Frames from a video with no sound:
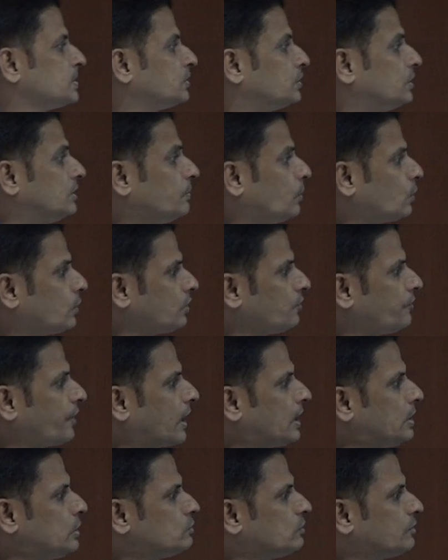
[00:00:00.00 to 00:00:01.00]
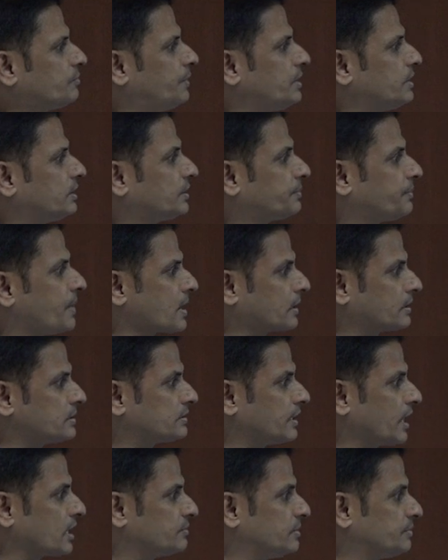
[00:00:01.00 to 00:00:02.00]
The moral values of medical practice
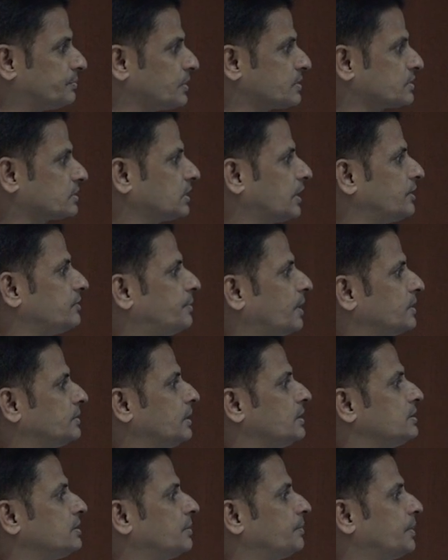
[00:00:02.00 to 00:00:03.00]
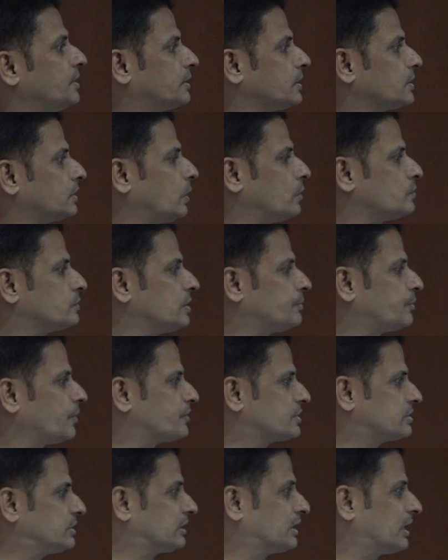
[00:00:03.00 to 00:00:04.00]
have been prescribed by the Indian Medical Council
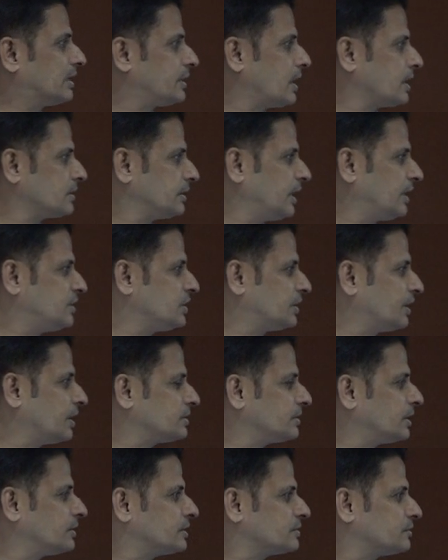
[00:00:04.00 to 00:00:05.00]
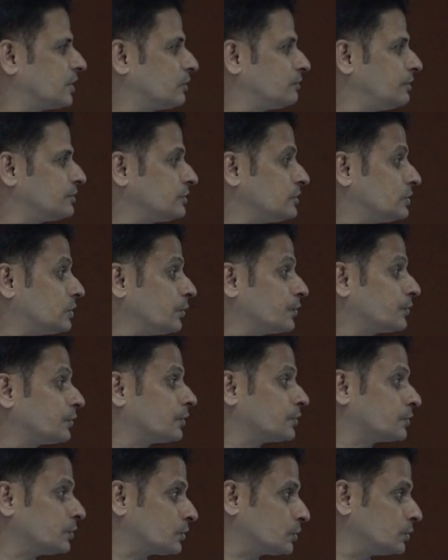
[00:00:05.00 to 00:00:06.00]
Professional Conduct, Etiquette and Ethics Regulation
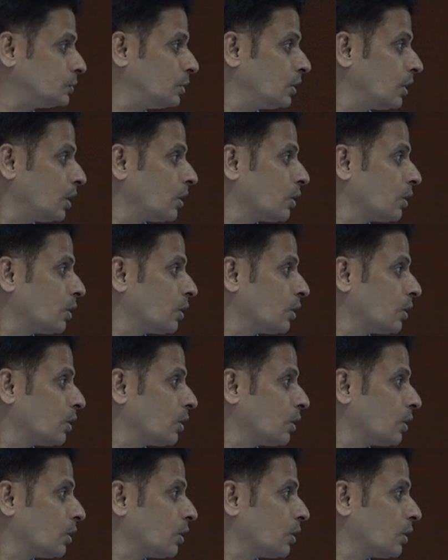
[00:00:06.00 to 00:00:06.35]
2002,